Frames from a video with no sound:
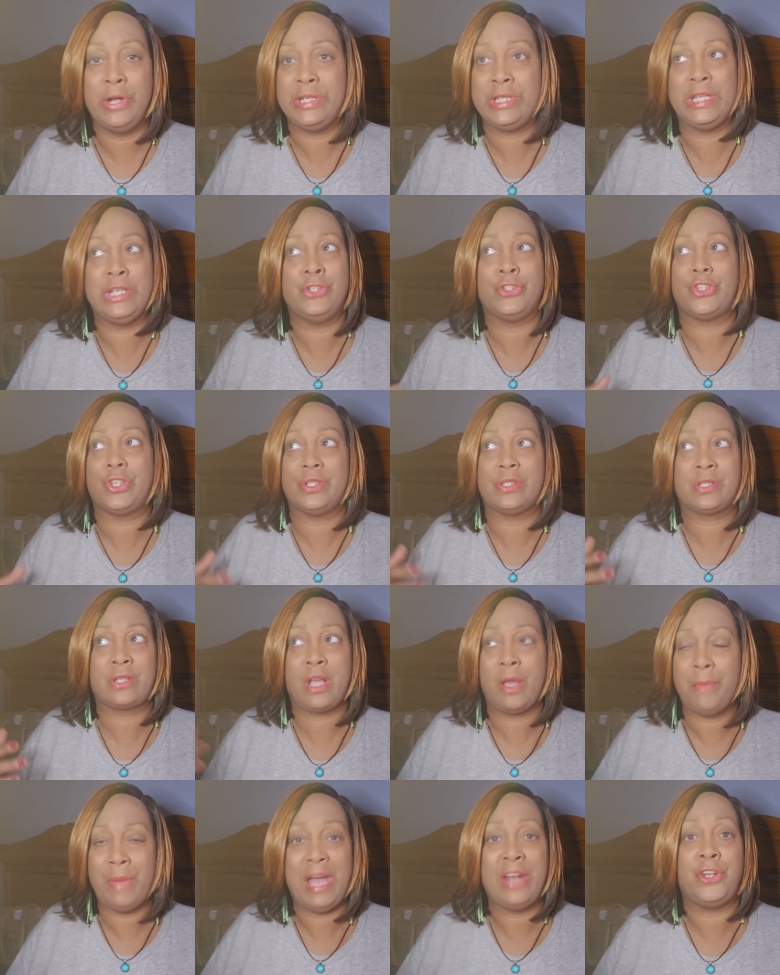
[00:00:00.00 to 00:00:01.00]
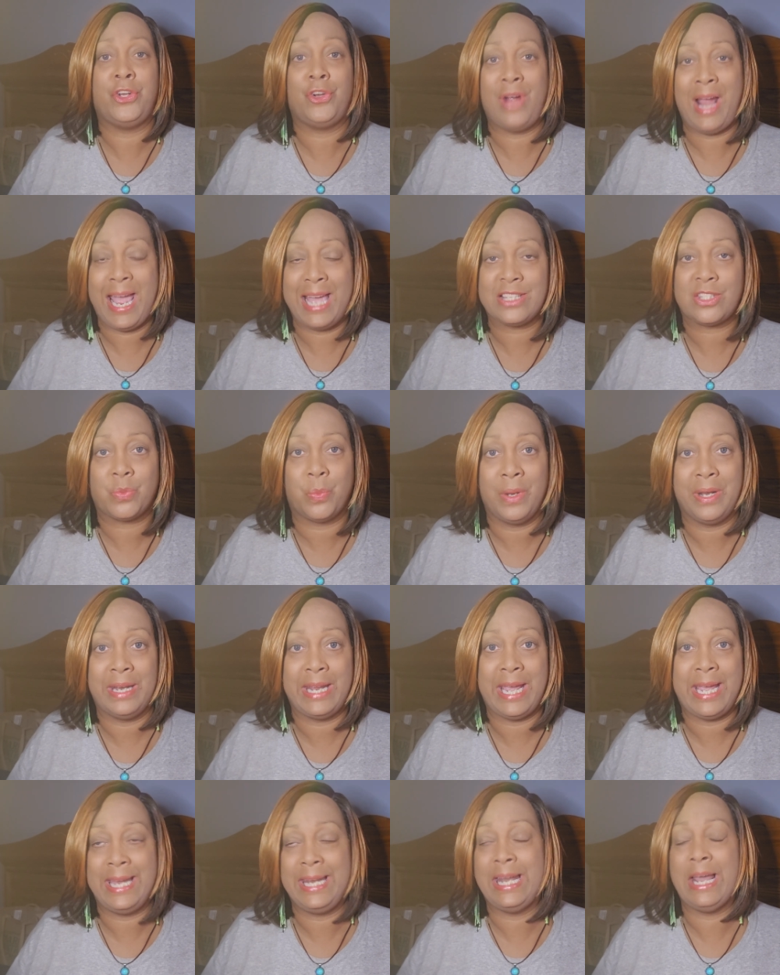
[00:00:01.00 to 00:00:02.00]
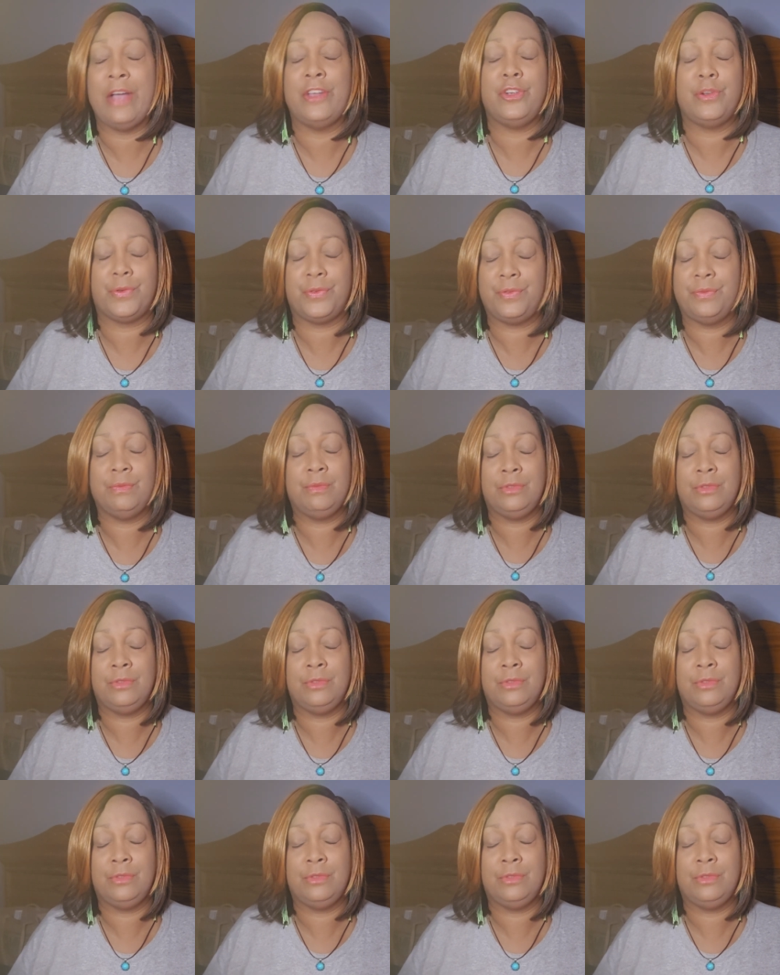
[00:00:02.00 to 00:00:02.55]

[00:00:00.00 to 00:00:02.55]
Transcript: It didn't just come out of your ass one day and now your